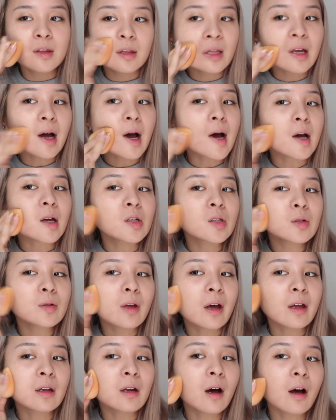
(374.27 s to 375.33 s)
that I do
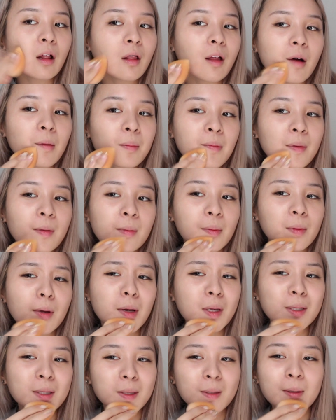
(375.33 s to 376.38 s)
that not a lot of people
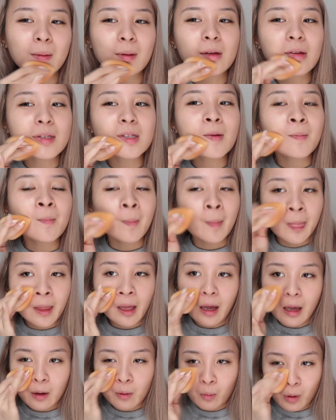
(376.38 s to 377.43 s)
will do is
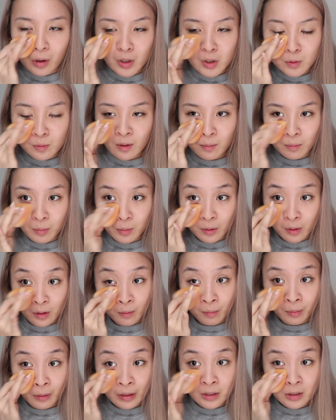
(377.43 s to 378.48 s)
I wash my beauty
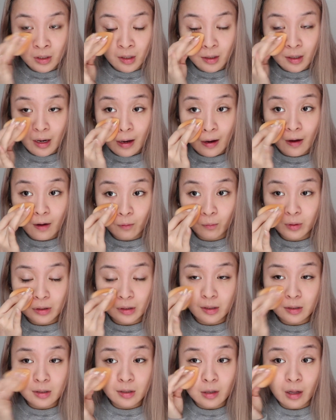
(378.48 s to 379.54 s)
blender with
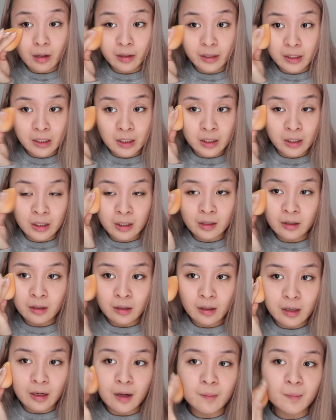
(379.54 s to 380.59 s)
the solid
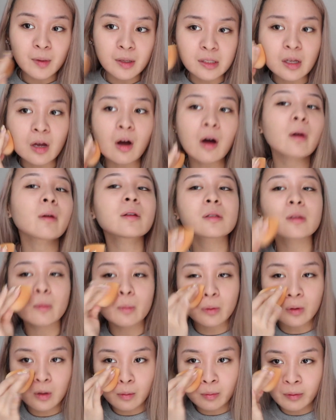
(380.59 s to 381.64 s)
cleaner. It's not always the
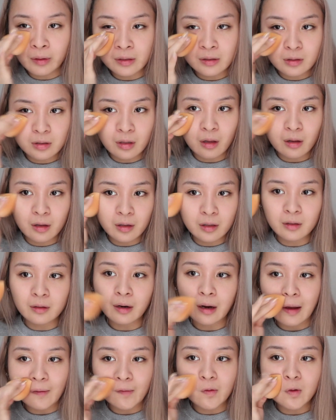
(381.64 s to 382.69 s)
beauty blender solid cleaner.
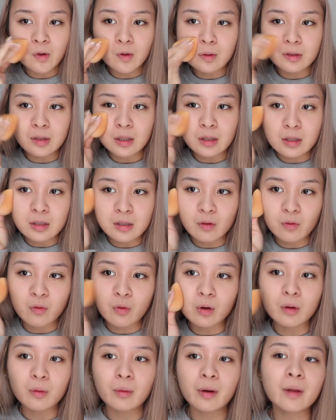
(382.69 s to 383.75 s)
I've used like the
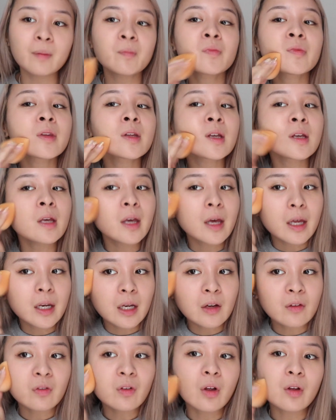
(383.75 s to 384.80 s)
Sephora one, and
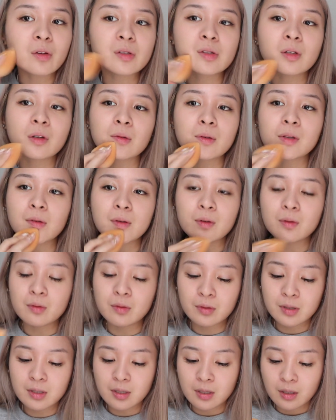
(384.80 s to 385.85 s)
I've also
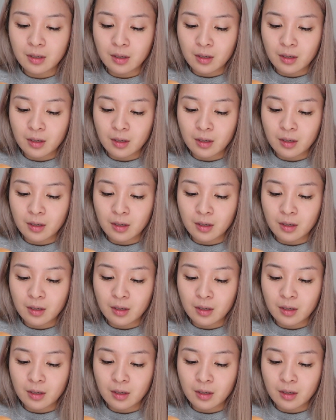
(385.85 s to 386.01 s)
used